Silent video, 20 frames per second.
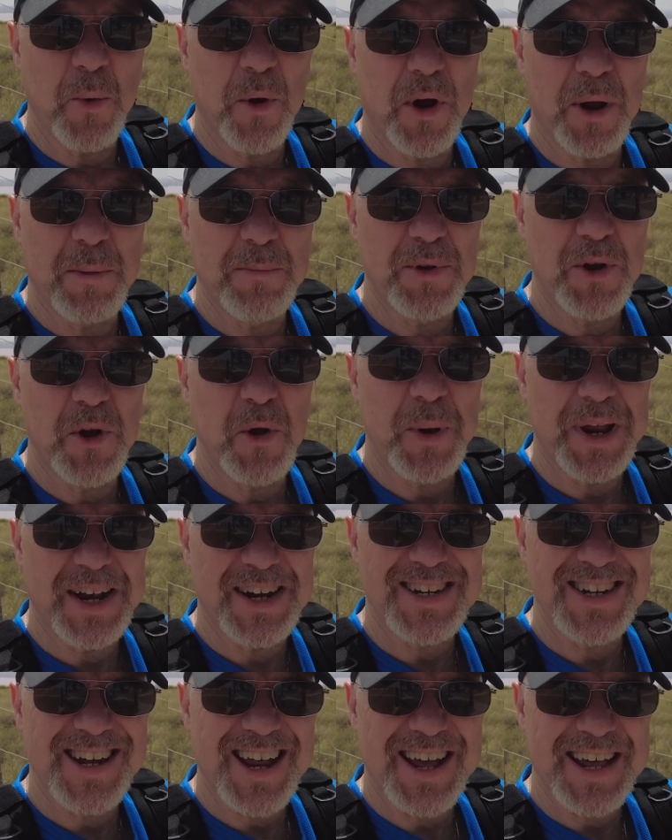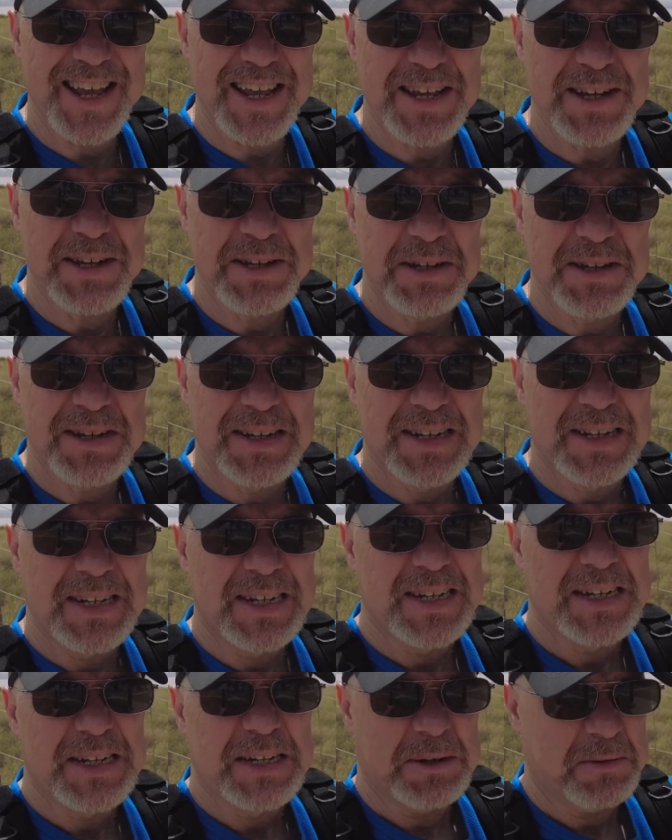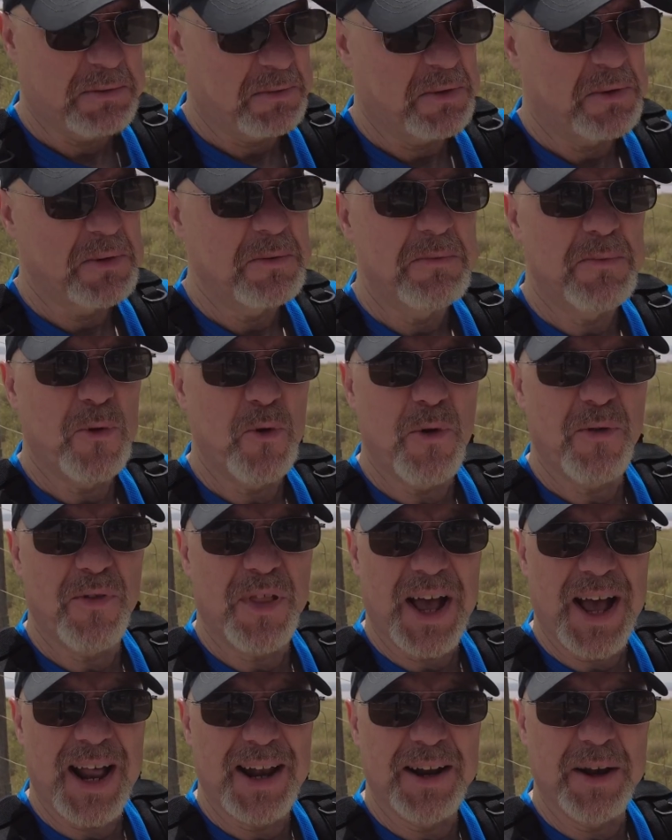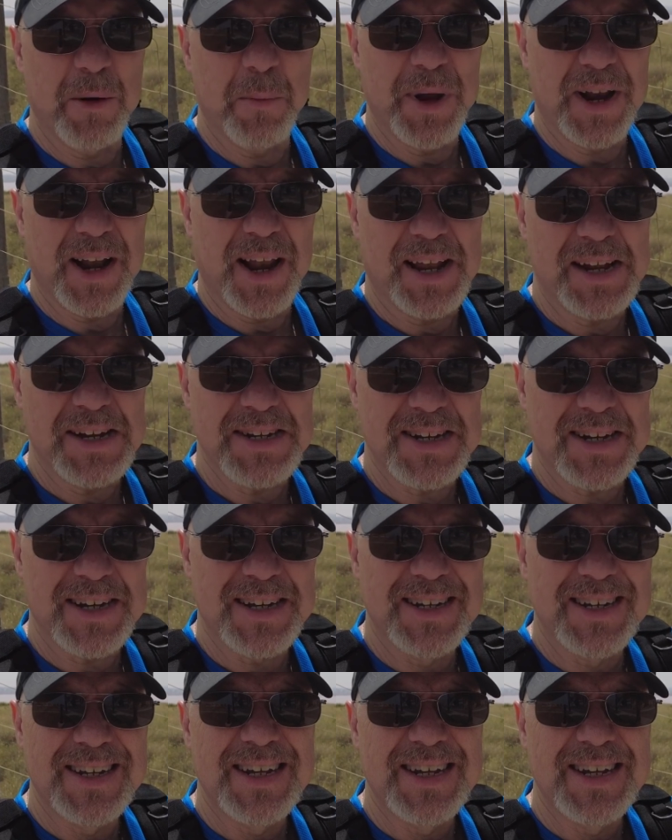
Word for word: what I'm doing today. More of that a little bit later.